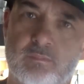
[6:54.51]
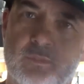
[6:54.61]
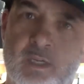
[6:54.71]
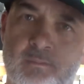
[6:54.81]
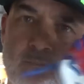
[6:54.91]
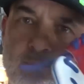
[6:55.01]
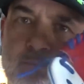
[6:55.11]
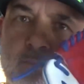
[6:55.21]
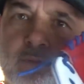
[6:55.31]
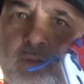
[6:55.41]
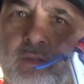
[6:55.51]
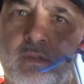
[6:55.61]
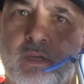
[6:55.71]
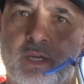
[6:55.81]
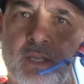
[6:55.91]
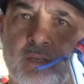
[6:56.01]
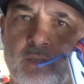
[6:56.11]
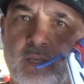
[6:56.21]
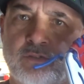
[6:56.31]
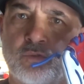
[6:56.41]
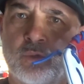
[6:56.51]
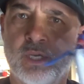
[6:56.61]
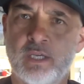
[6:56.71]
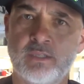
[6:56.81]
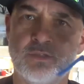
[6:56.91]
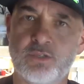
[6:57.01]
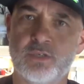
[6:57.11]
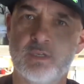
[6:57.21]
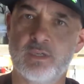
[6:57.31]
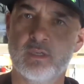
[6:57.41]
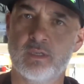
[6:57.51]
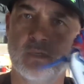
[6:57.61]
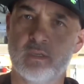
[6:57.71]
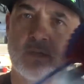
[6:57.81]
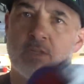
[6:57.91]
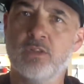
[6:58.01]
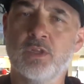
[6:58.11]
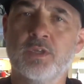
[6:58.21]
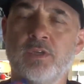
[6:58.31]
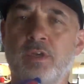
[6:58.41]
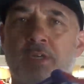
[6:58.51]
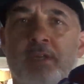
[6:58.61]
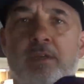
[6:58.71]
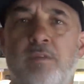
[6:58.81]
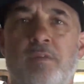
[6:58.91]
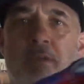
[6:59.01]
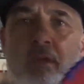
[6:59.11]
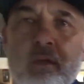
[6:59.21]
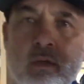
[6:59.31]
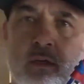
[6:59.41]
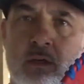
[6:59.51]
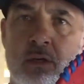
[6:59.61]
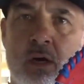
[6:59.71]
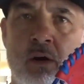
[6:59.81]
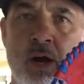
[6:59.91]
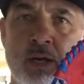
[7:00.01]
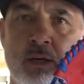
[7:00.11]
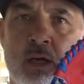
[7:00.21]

Yep. Again, nice dual hinge. Looking good. All right,